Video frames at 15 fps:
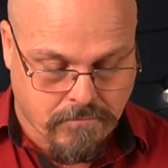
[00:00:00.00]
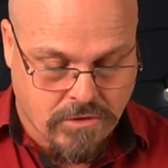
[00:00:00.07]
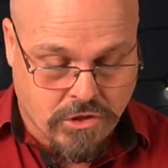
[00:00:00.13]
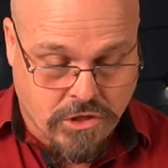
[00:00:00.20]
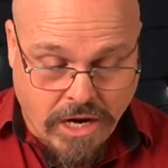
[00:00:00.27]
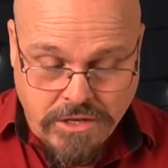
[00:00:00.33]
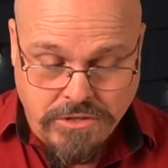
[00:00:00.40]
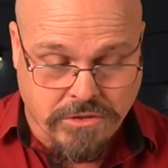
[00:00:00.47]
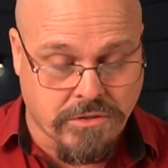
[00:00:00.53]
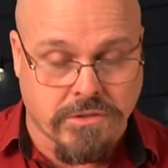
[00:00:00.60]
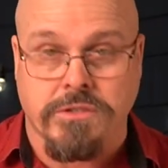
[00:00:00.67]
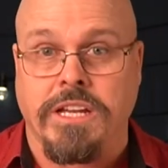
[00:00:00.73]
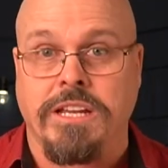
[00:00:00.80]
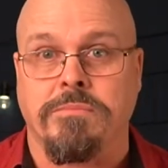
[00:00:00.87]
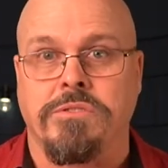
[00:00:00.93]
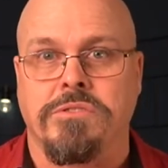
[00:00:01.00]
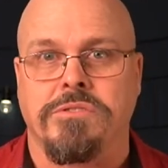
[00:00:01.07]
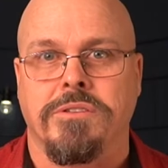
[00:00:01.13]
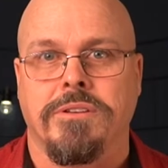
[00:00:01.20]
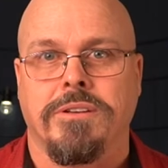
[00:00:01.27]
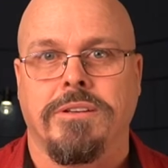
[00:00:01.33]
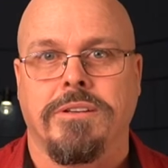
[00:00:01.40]
justice
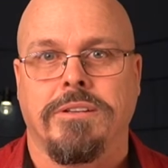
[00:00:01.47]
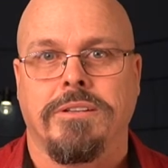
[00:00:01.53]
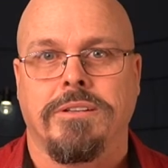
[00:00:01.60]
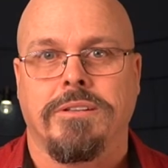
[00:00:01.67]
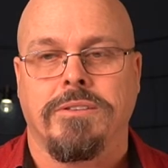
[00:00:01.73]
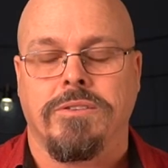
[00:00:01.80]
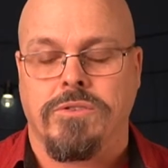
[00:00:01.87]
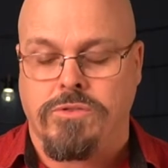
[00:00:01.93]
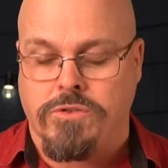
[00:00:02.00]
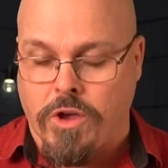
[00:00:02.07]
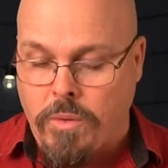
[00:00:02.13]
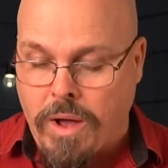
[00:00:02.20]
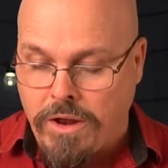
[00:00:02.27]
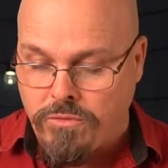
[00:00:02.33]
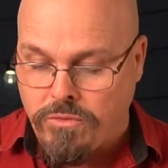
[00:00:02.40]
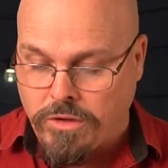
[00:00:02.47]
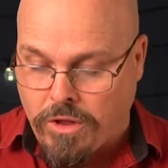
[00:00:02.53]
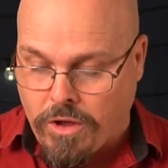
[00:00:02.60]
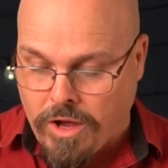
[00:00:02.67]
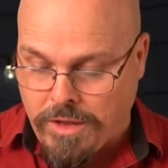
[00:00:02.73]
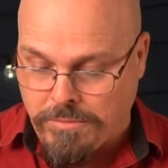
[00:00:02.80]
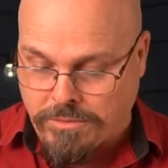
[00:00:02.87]
seems so
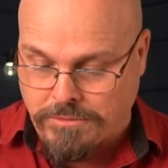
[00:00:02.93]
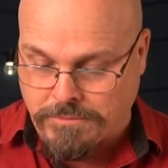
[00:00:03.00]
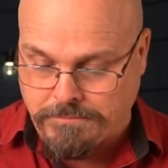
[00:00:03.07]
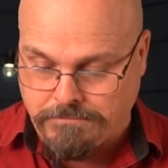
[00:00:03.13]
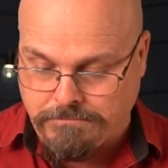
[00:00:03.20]
unreliable.